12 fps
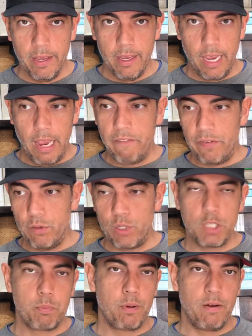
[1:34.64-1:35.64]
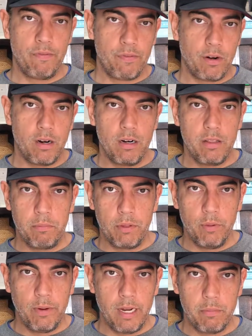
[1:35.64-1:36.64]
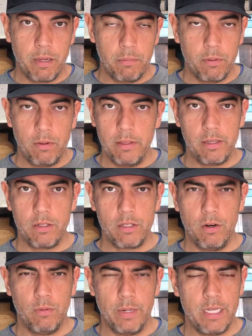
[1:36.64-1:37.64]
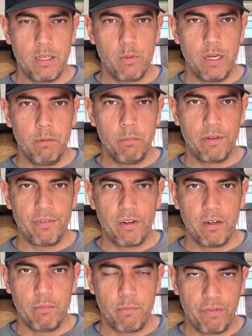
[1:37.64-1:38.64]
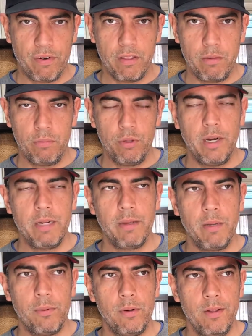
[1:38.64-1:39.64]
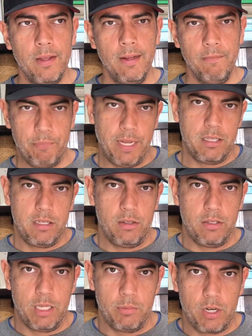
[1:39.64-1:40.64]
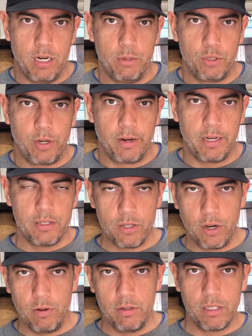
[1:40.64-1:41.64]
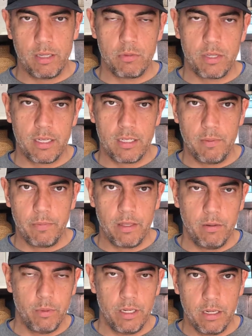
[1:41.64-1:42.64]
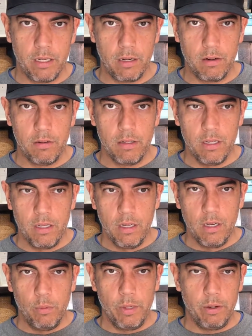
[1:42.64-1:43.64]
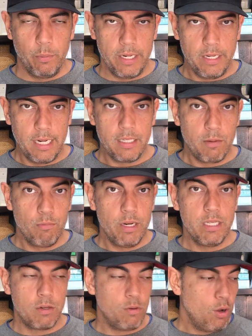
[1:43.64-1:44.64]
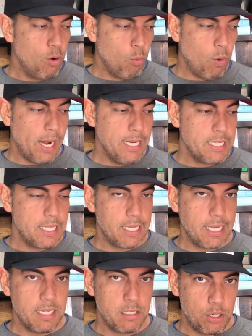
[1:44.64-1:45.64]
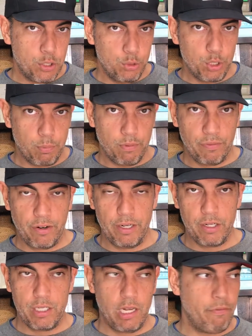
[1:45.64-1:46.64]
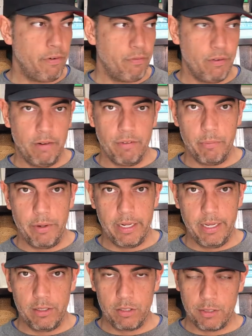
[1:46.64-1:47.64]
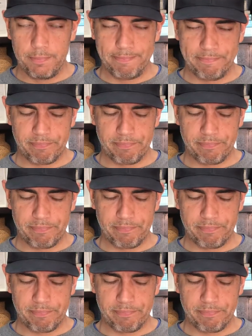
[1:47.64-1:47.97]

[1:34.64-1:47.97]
If you prefer the blue-eyed people, and there's no reason why you prefer the blue-eyed people, that still seems arbitrary. So it seems like something that we need some reason. Why is it the case that you should prefer yourself over everybody else?